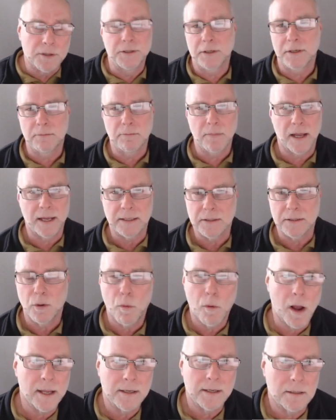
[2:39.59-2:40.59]
you can make the
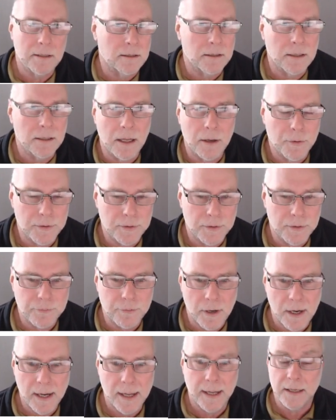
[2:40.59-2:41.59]
wake, the lower the
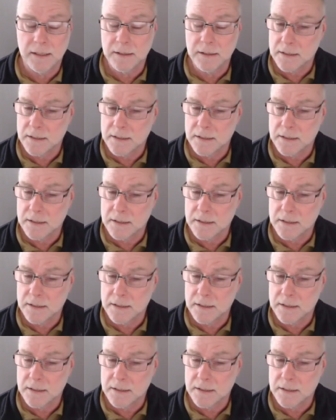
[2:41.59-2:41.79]
drag.